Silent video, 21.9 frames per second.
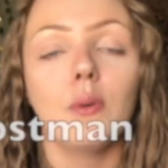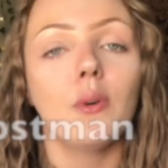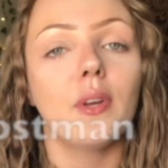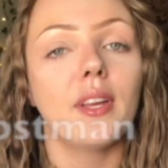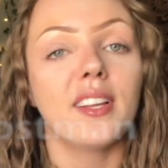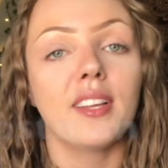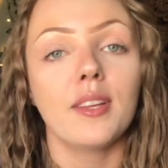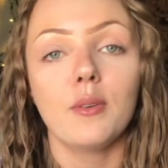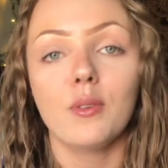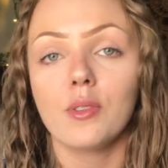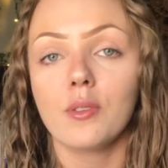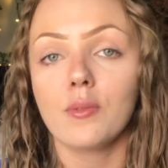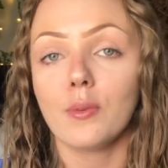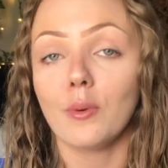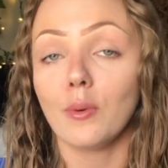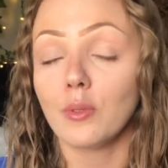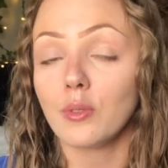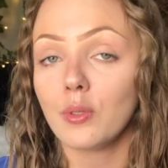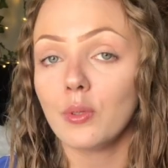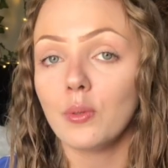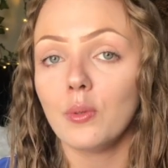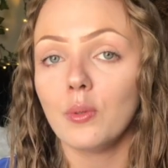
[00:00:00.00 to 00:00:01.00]
and useful
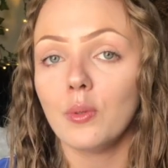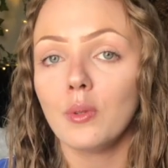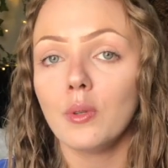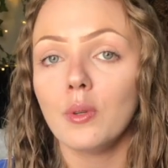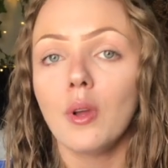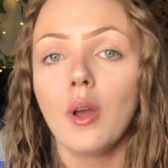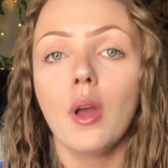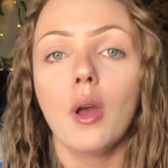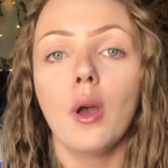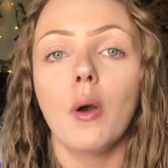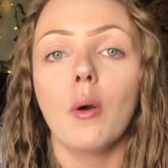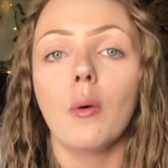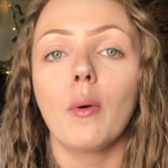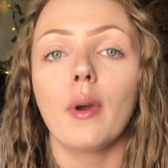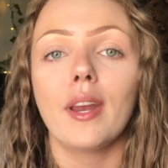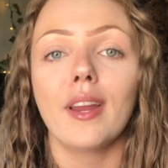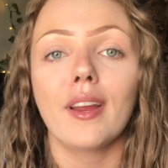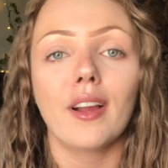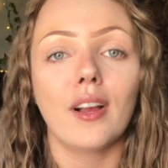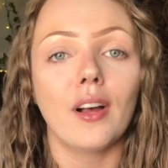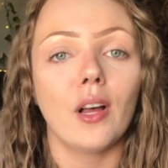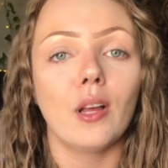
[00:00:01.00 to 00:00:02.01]
tool when
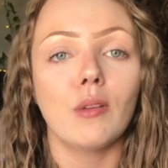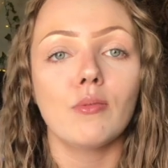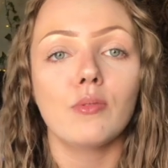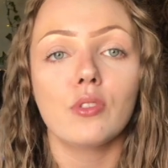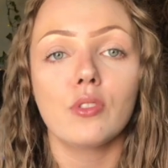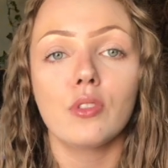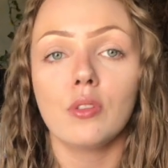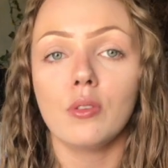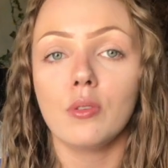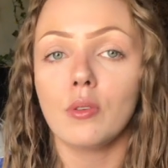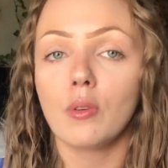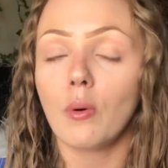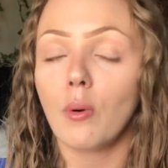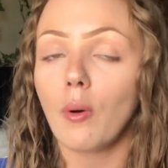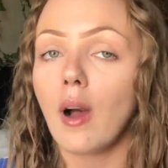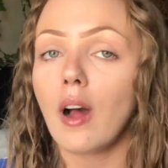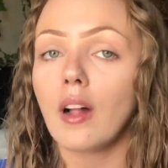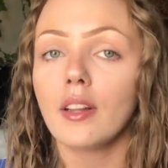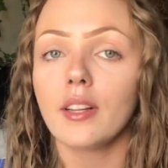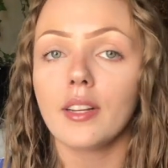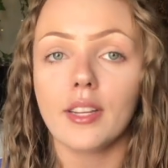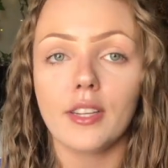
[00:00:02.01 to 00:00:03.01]
it comes to
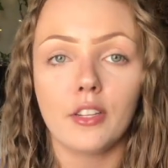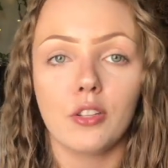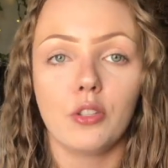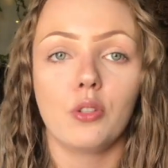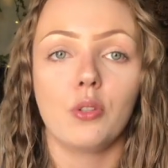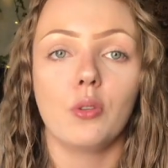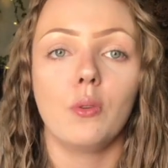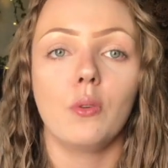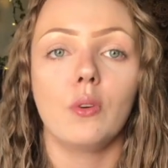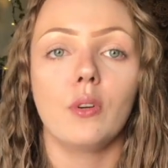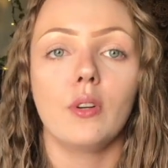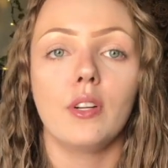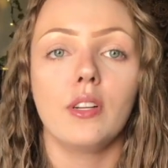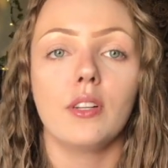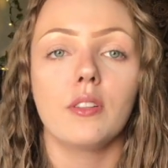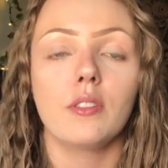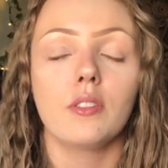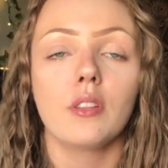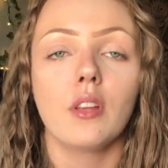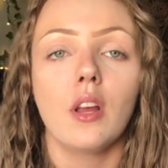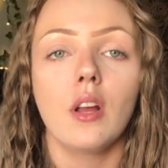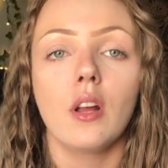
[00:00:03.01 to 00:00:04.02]
quality
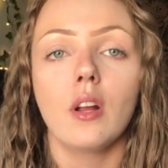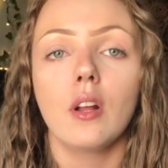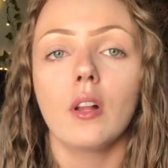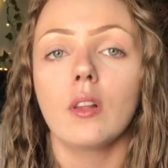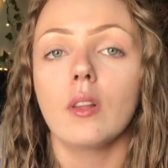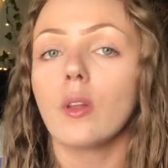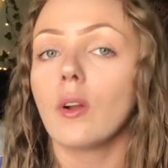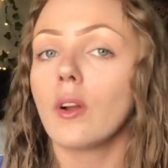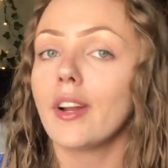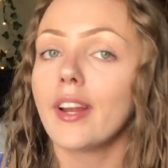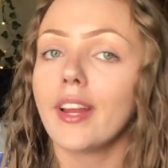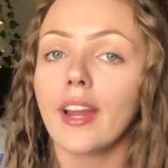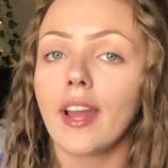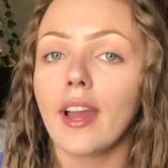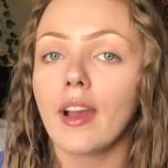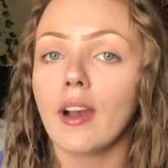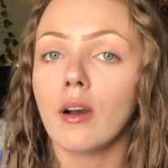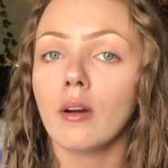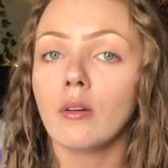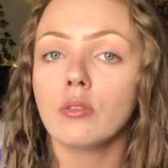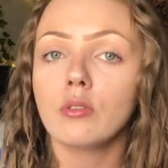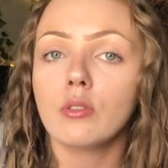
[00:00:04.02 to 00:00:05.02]
assurance, learning
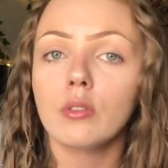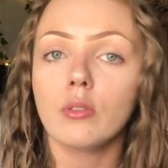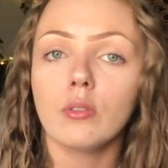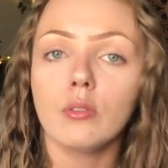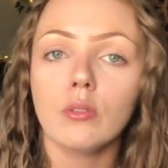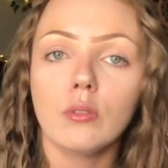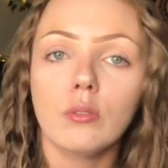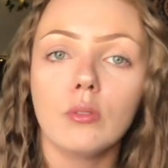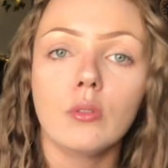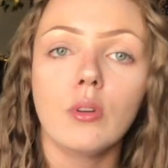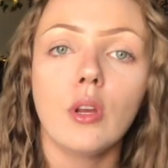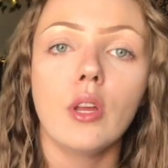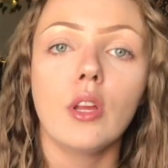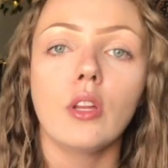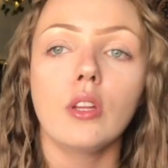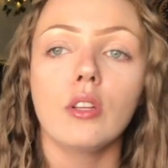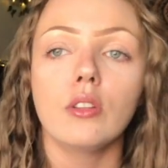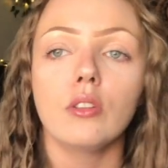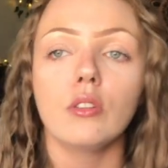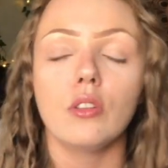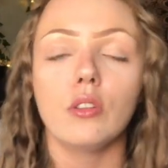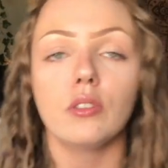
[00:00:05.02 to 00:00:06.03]
how to
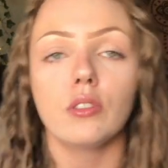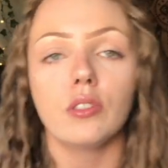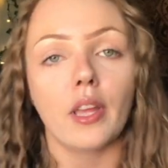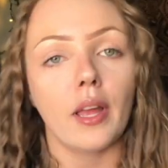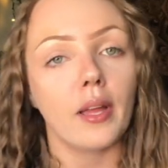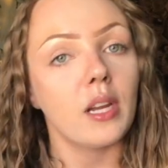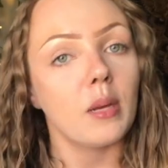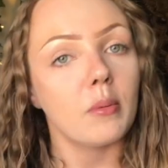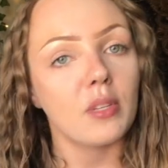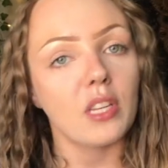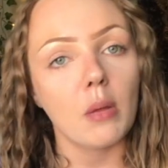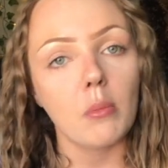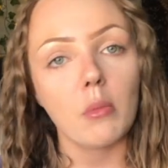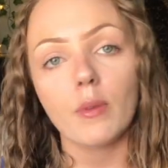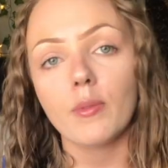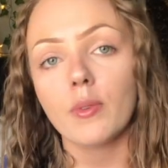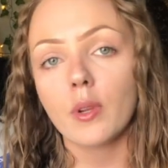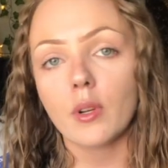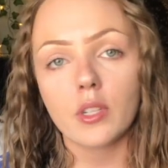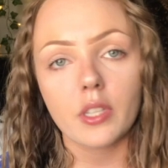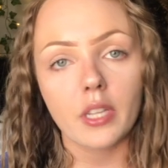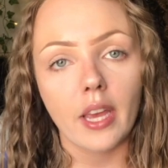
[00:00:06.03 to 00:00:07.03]
set up some of
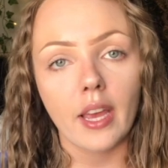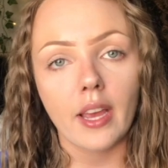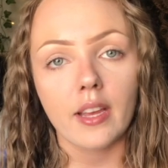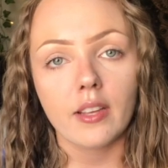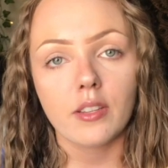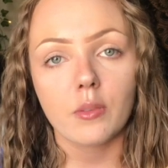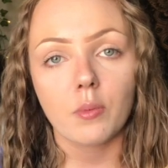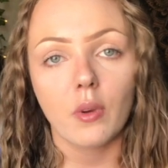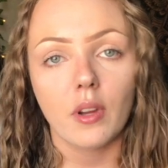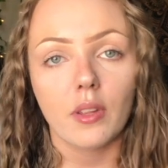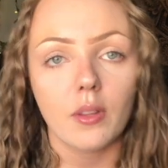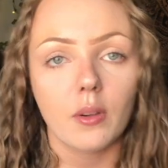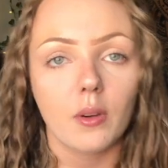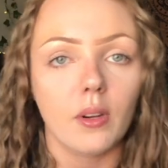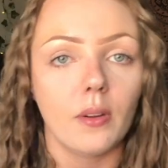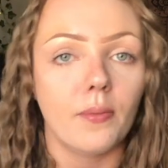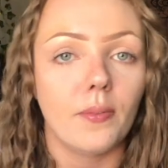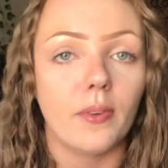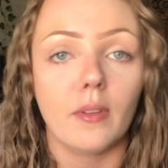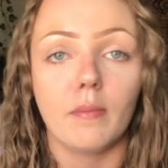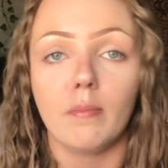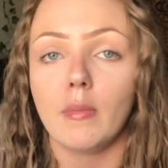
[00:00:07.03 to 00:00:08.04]
your tests, whether if
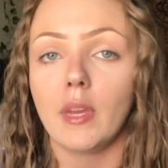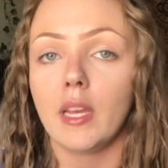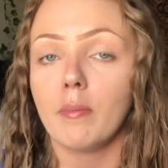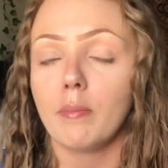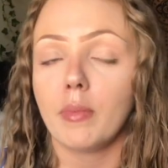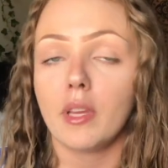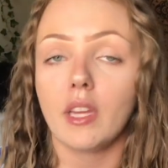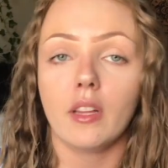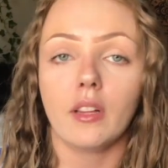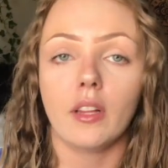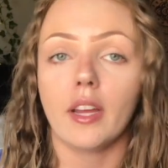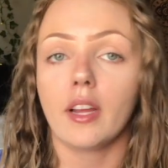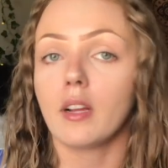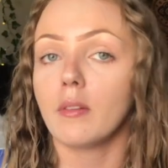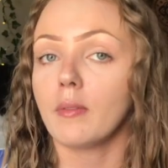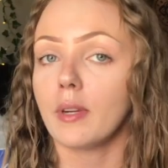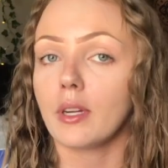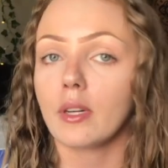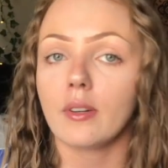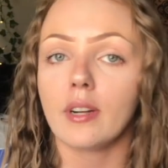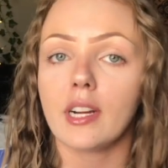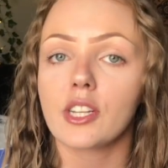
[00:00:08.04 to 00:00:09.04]
it may be like a
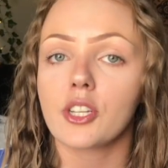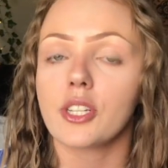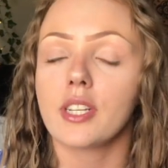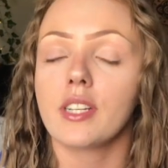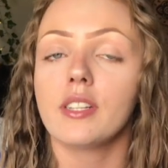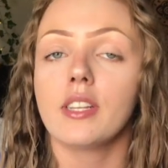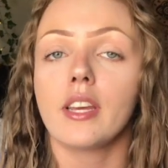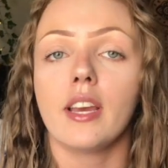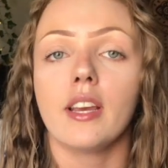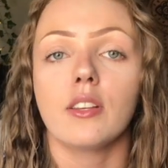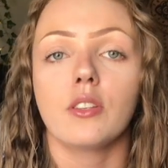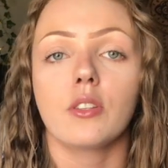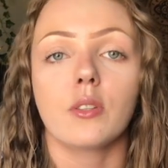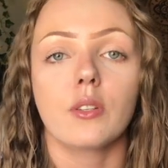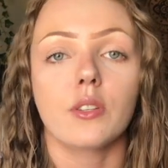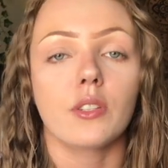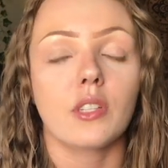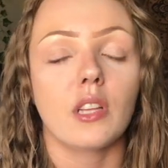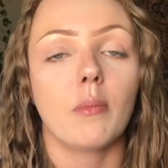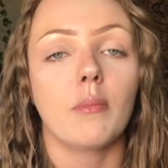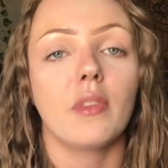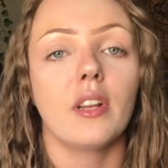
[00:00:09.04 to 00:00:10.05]
regression test or
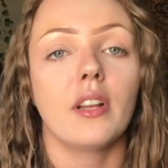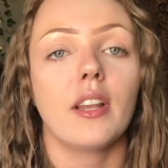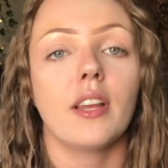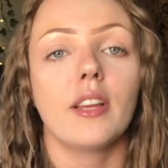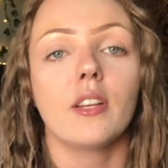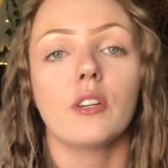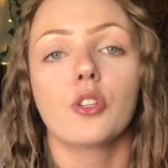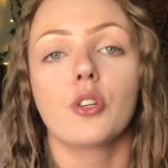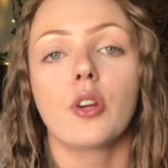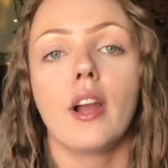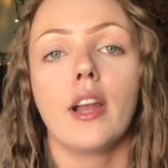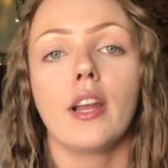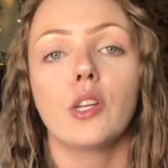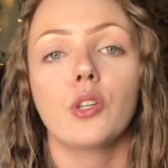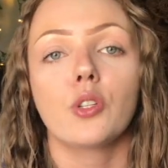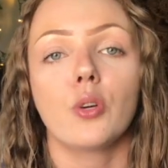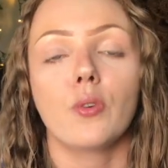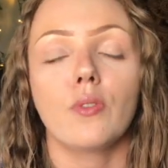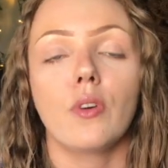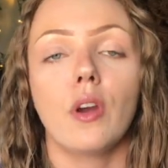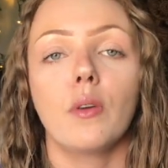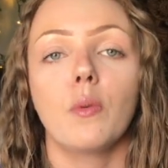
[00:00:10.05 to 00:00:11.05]
something that you're trying to
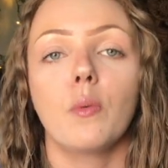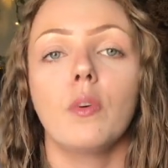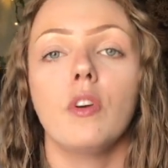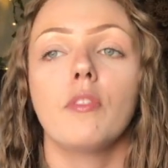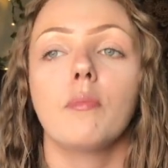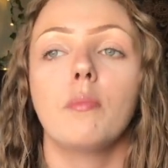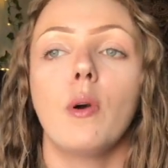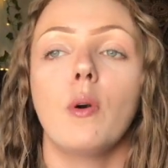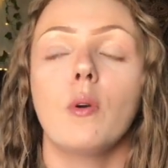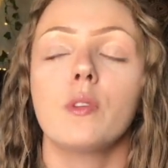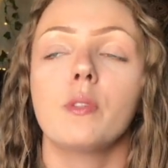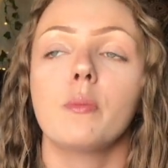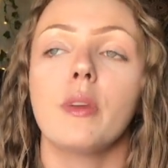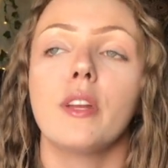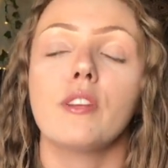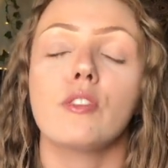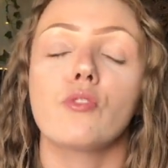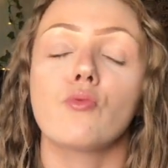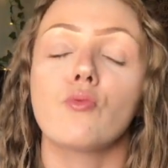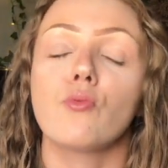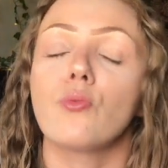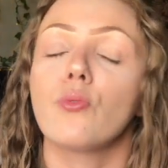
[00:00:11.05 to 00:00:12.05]
run with, Postman
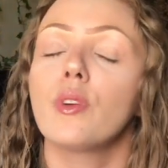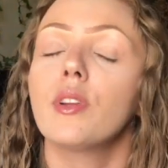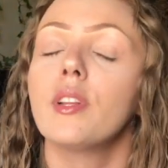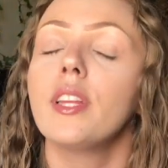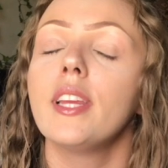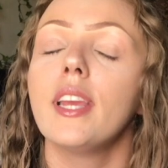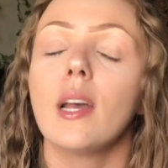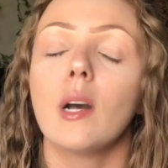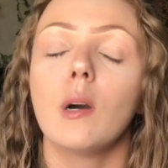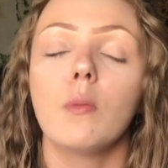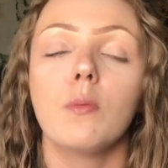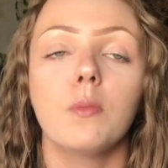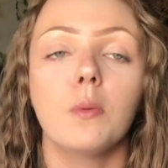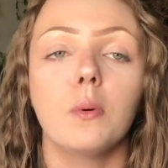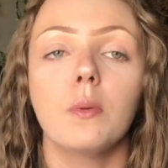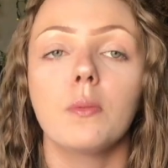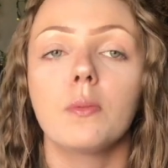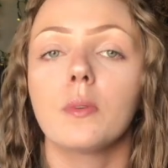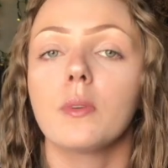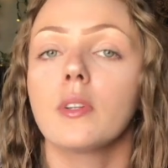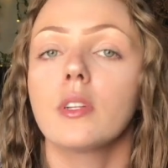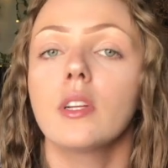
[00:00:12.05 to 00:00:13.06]
is really helpful
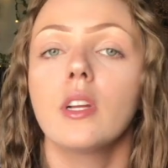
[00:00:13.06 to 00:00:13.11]
for